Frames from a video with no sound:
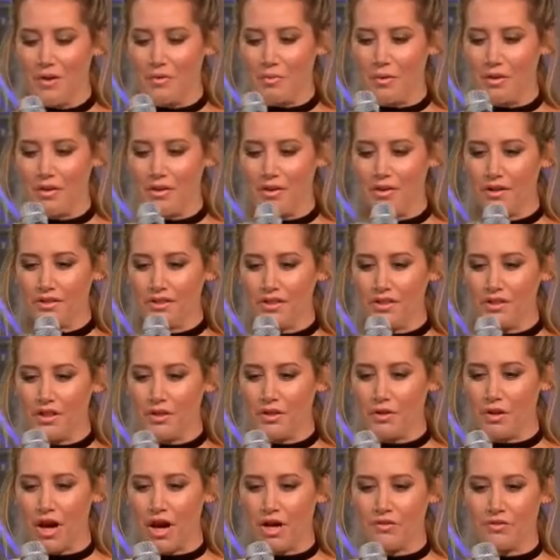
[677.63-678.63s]
Well, you
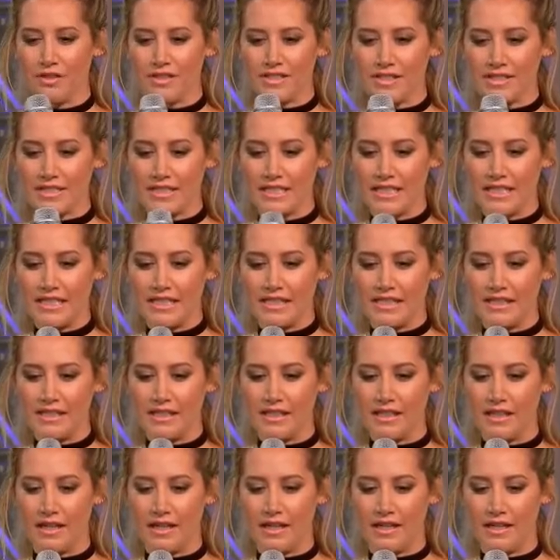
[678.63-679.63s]
know, obviously,
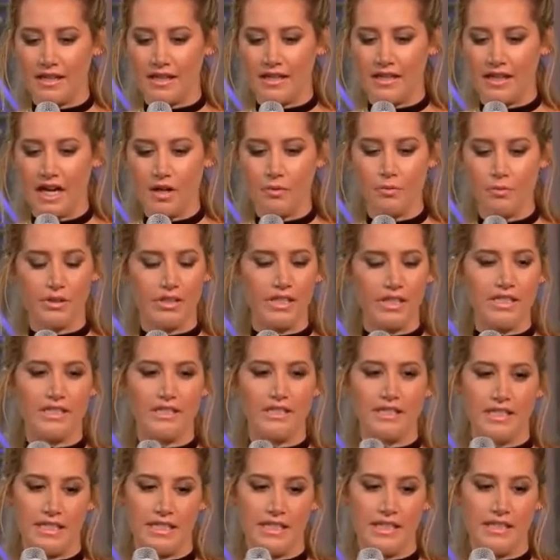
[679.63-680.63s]
I really
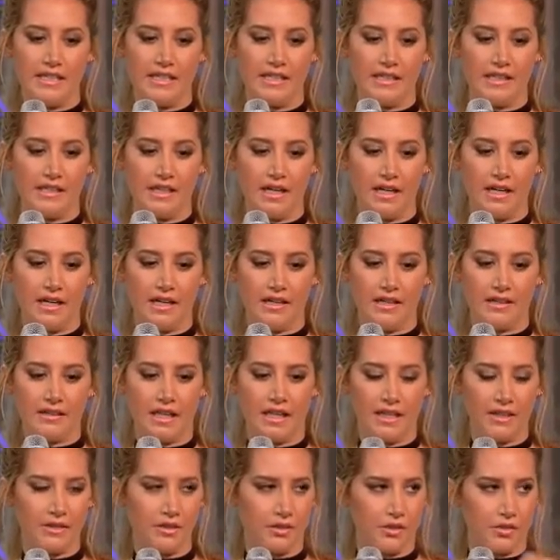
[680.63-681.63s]
did
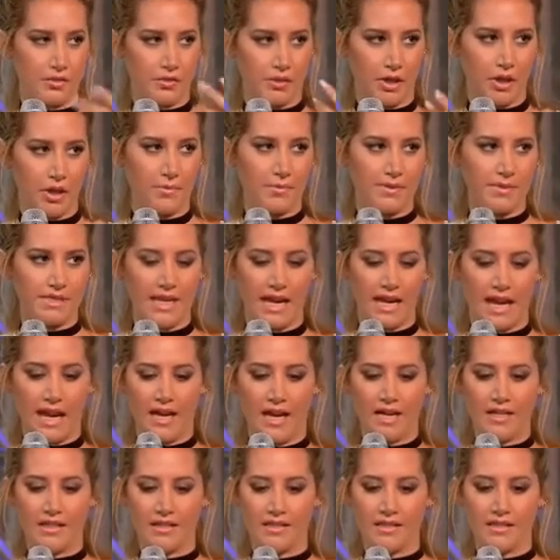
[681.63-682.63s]
like the script,
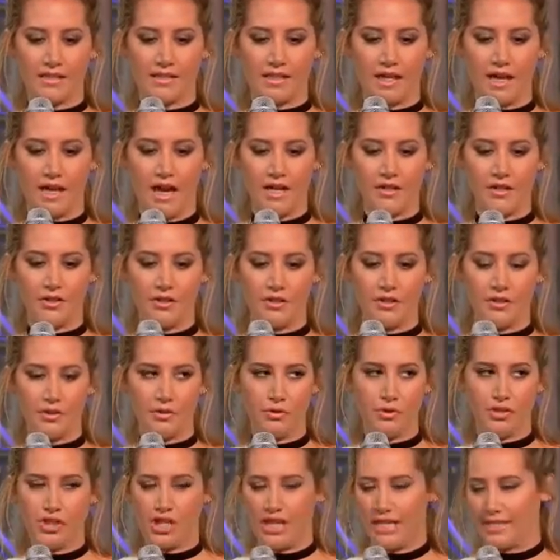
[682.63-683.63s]
and I
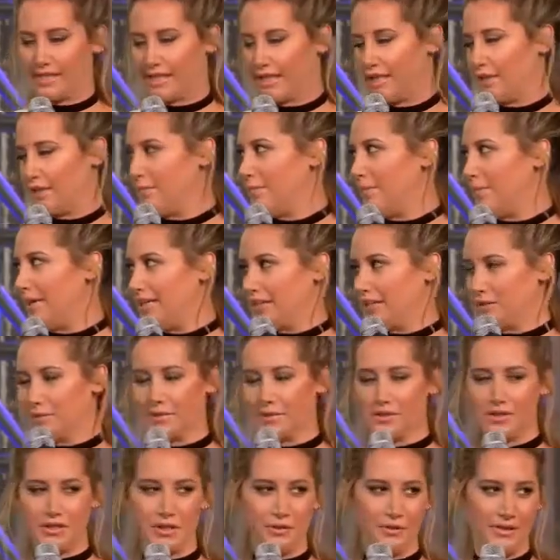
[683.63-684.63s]
knew Jason Biggs
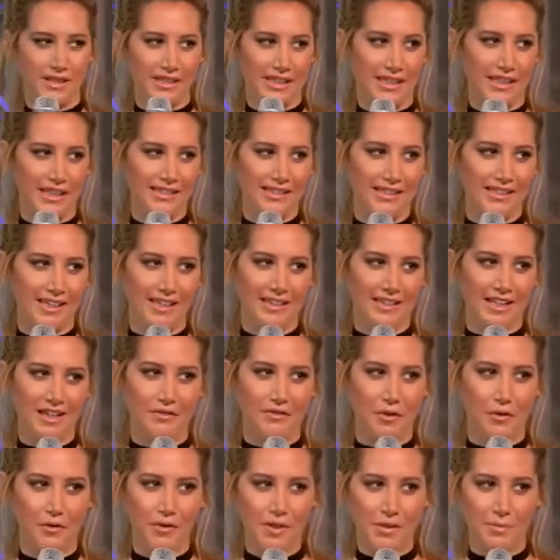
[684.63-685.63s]
was doing it, and
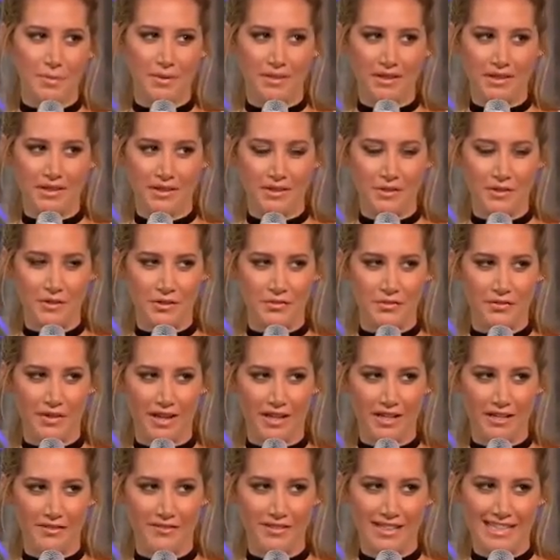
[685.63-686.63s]
I've always been a huge
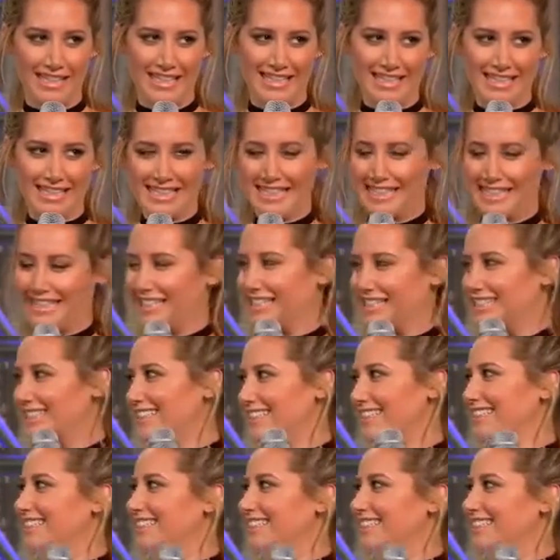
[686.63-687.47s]
fan of his.